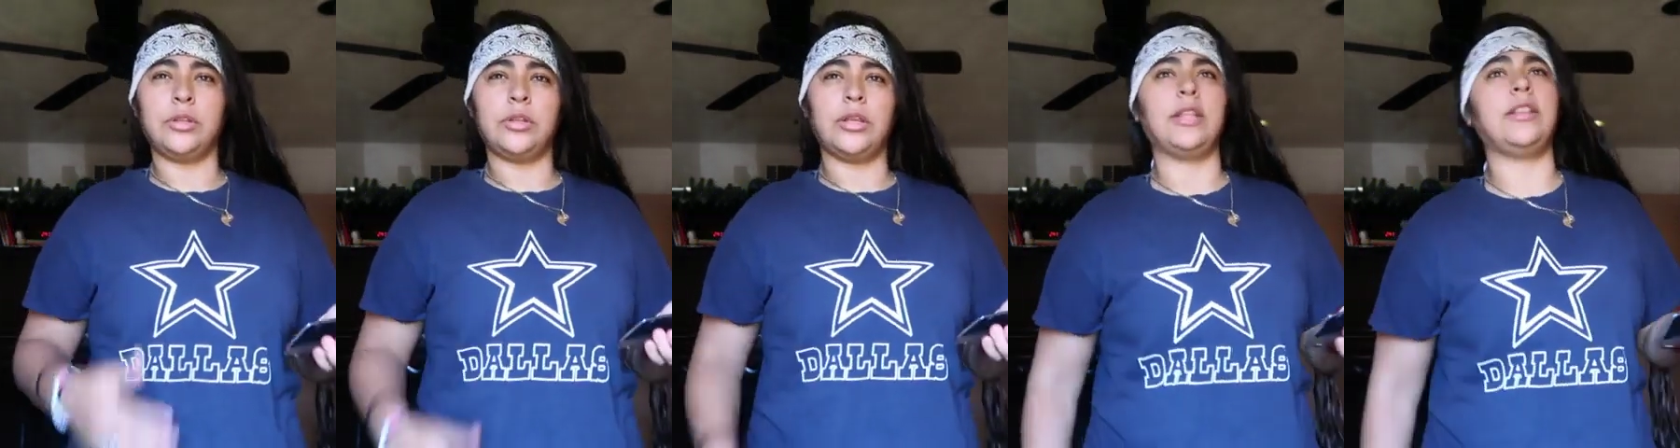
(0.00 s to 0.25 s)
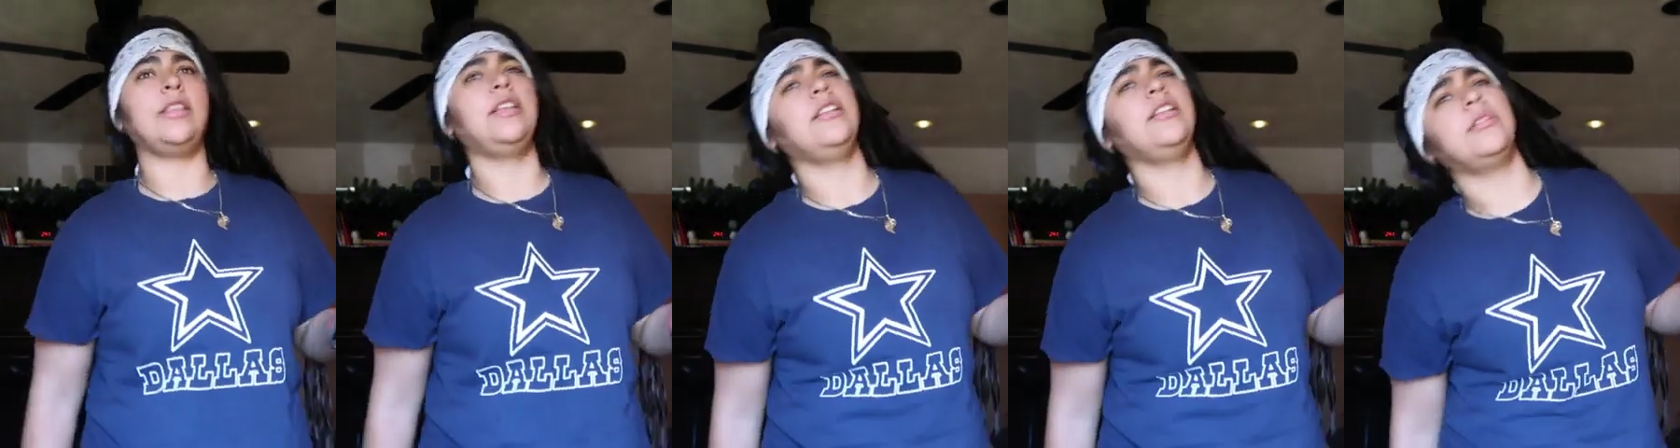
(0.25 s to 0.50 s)

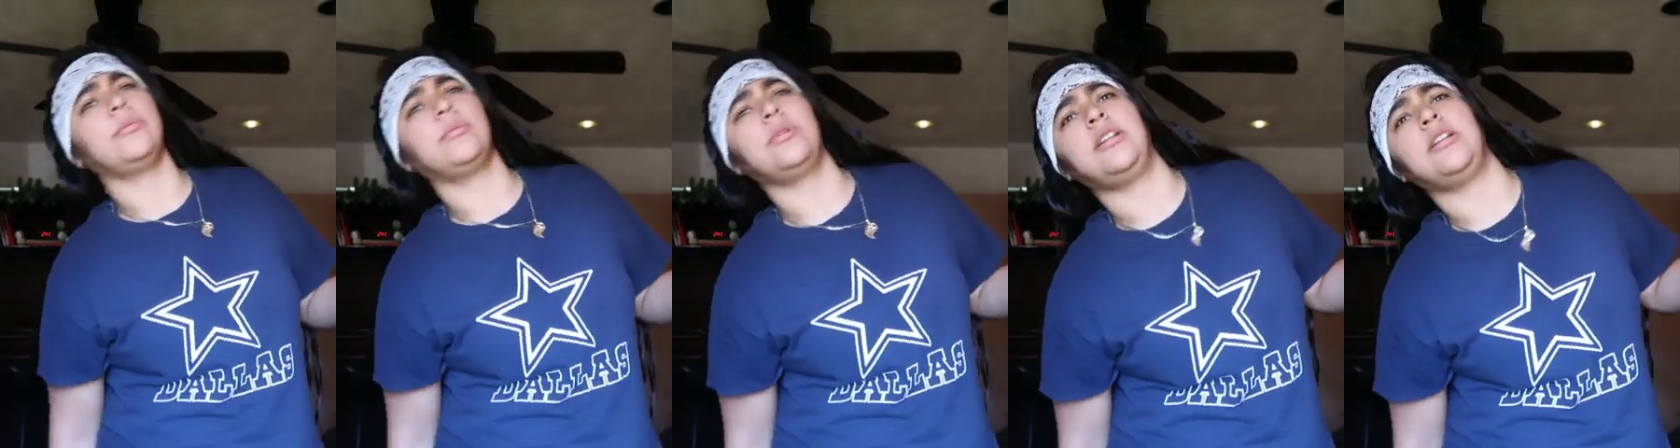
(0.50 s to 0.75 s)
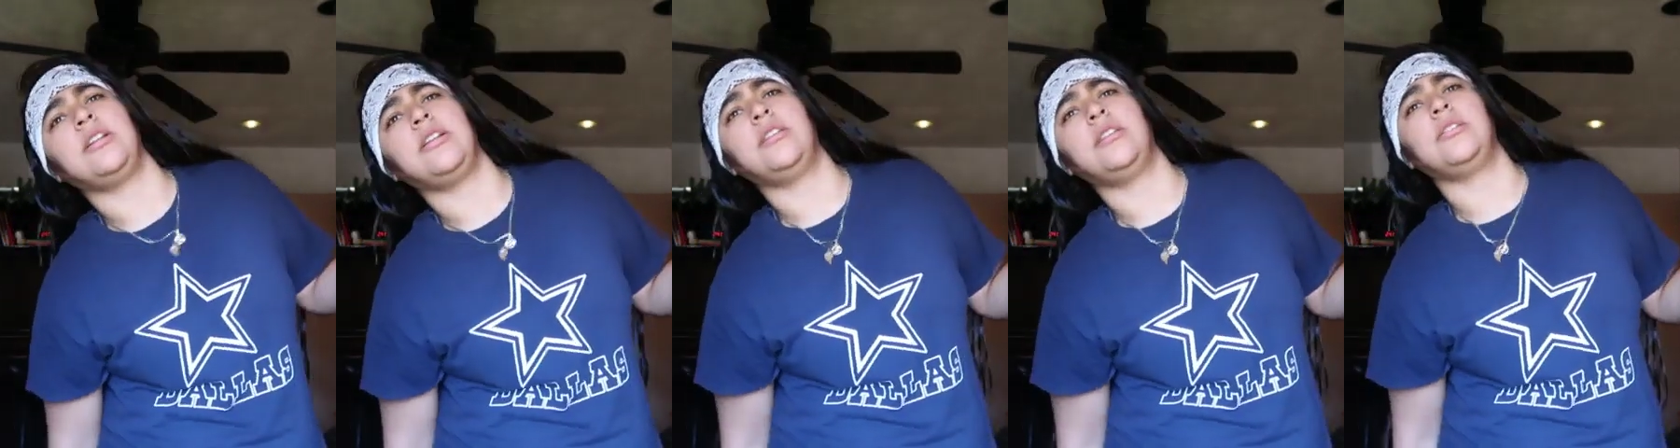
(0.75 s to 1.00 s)
I think that's
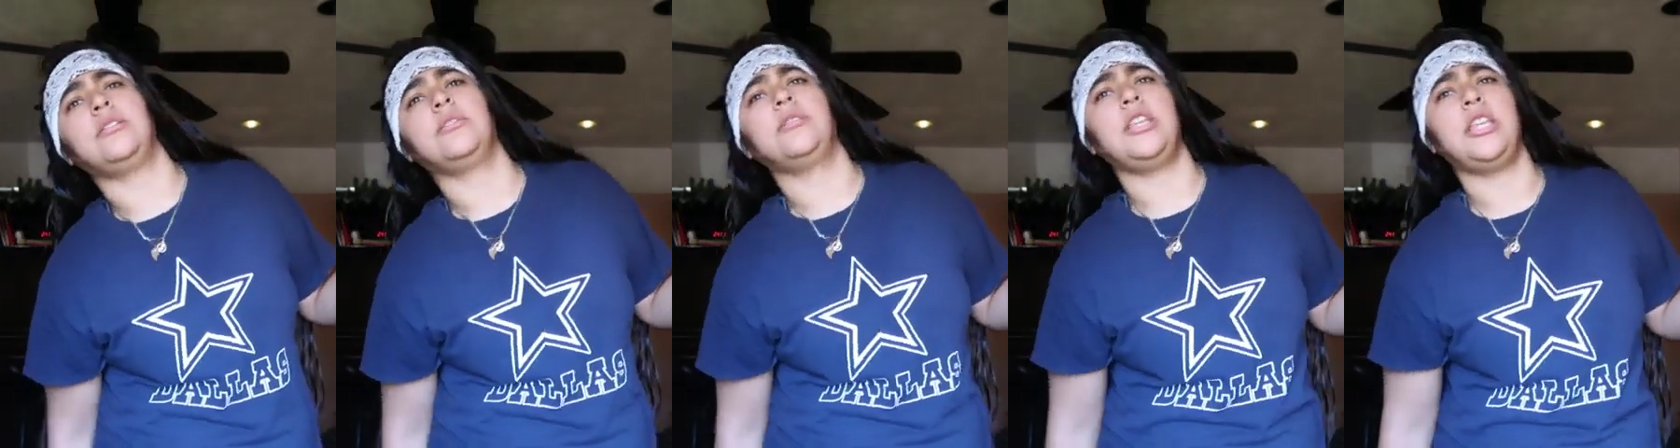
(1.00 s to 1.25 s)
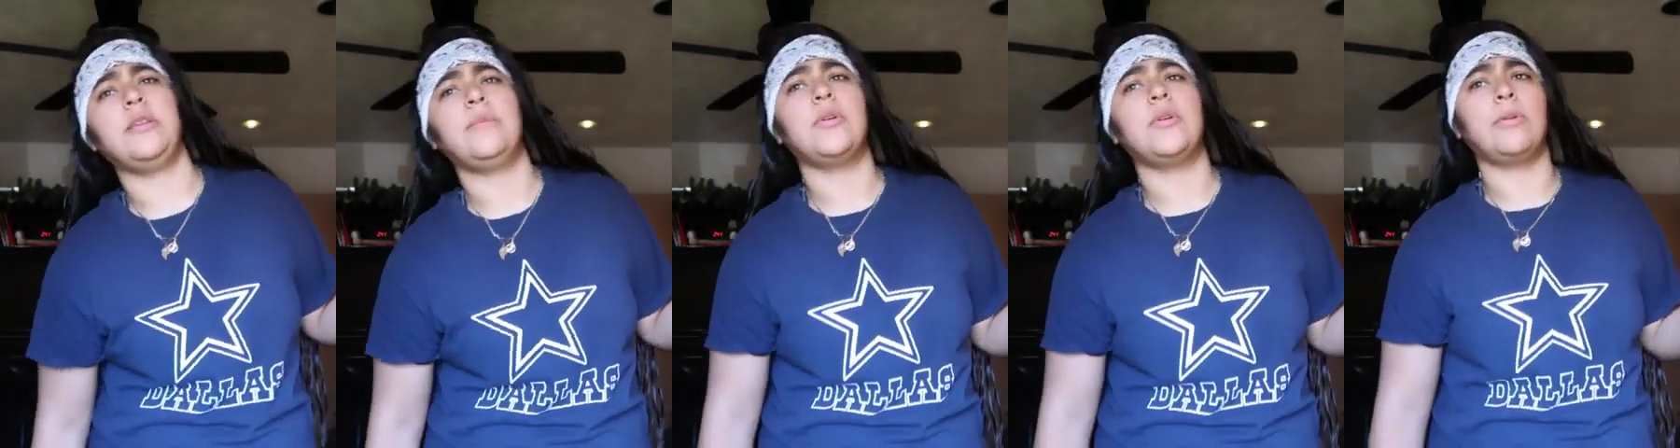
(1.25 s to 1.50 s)
what it is,
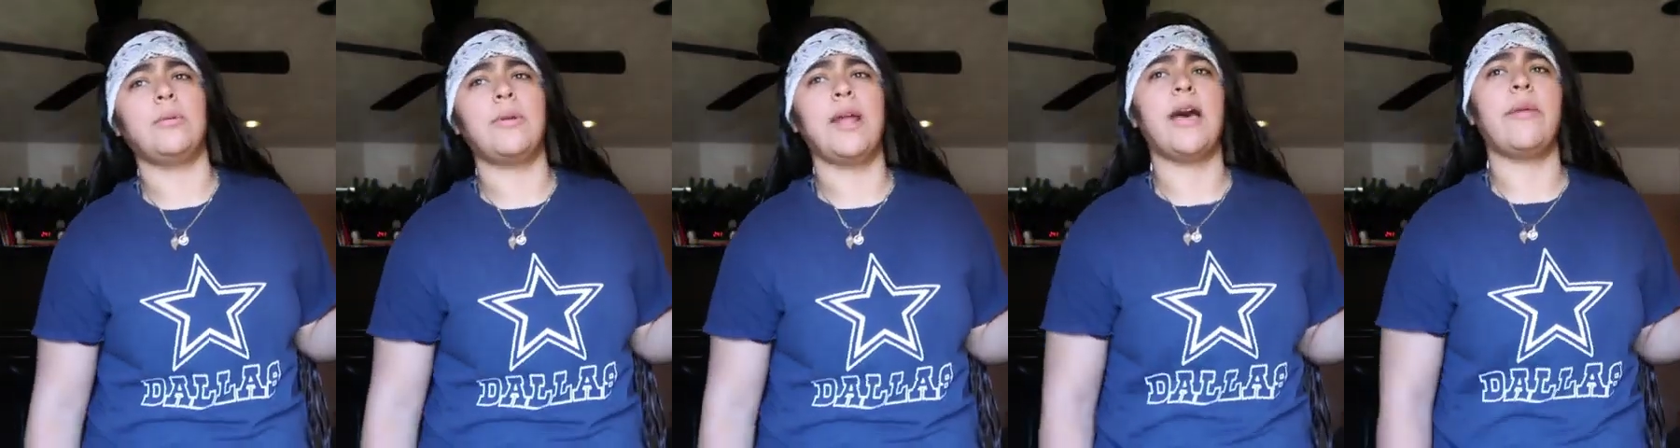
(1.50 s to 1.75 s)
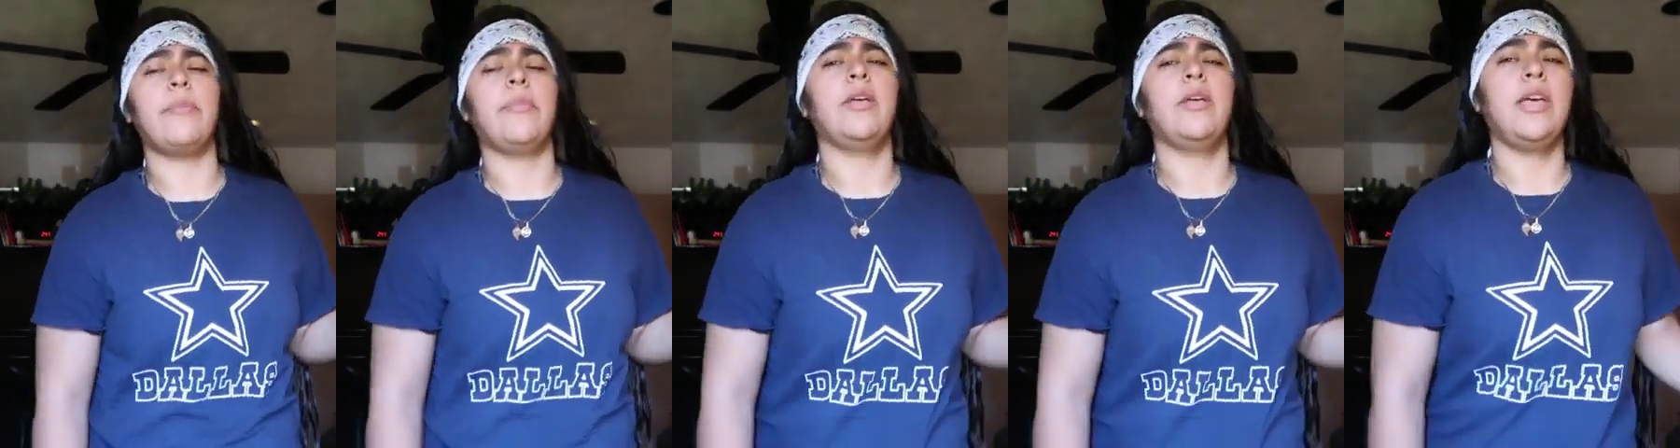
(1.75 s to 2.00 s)
emo
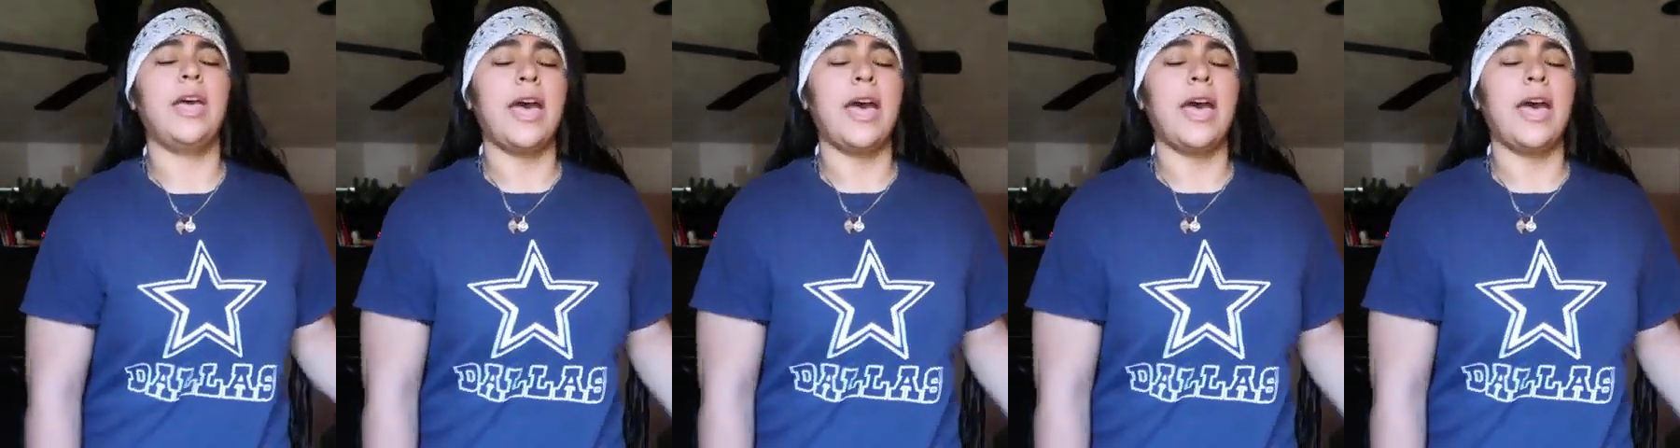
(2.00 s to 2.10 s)
rap.